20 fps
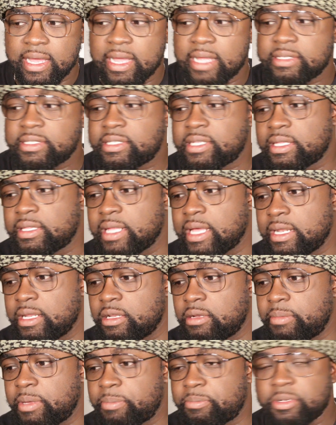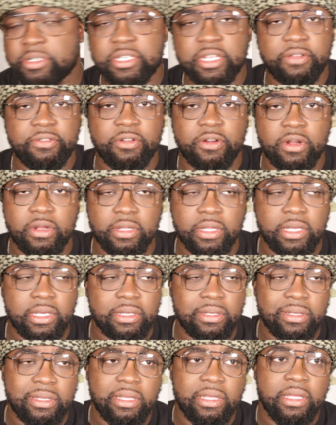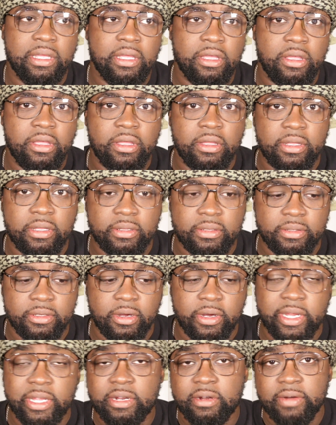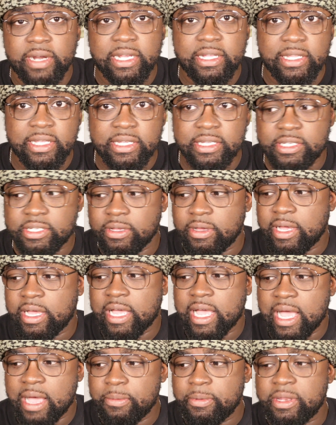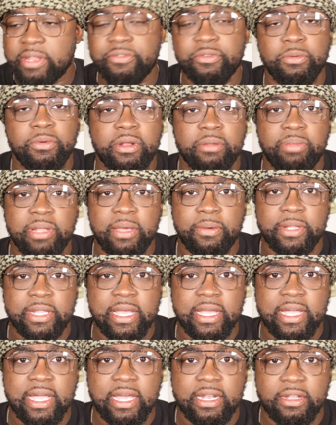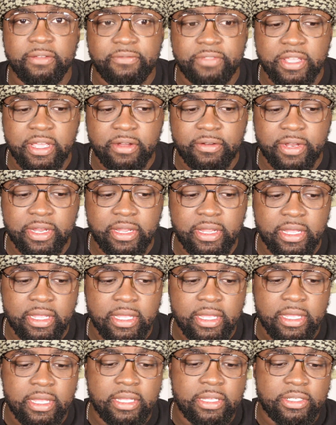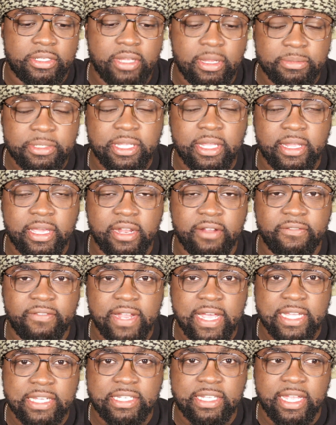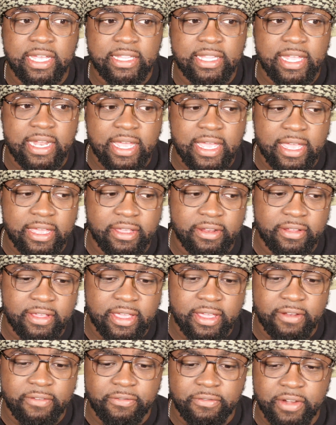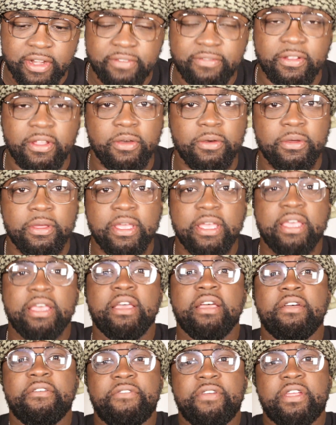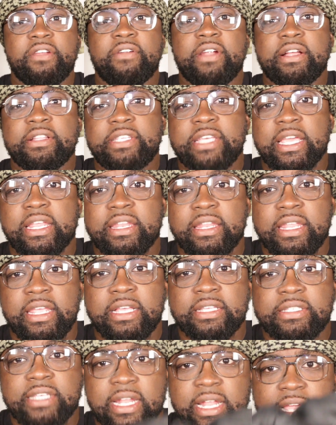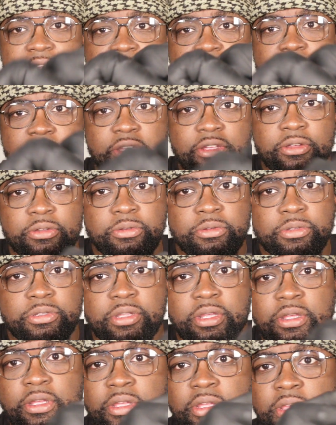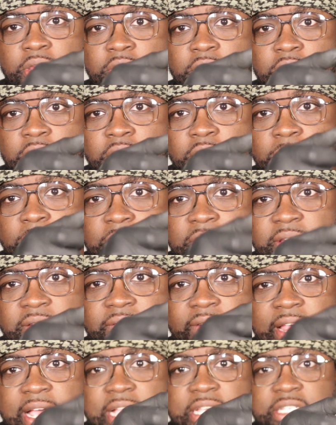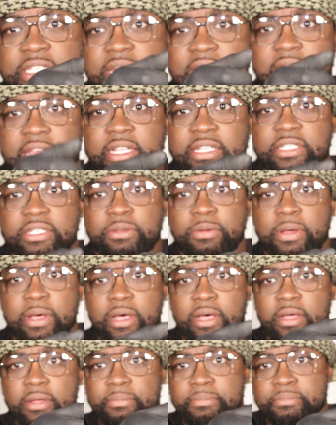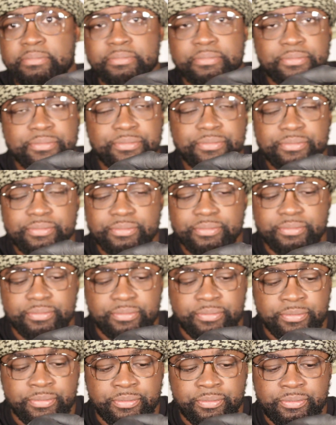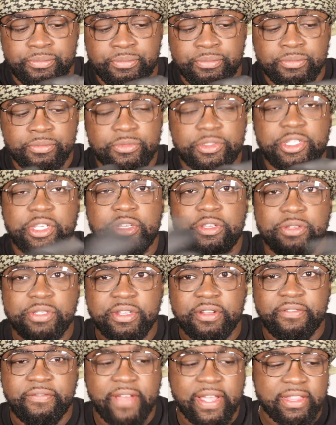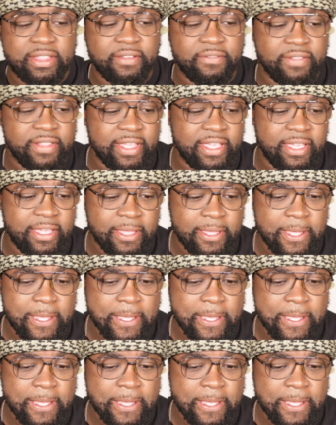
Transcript: just think that it'll be perceived wrongly or incorrectly. So I wouldn't even want to play with that kind of theory. So I'm just going to get a flashlight that I can free float, figure out techniques that I can use with the flashlight to to use it effectively.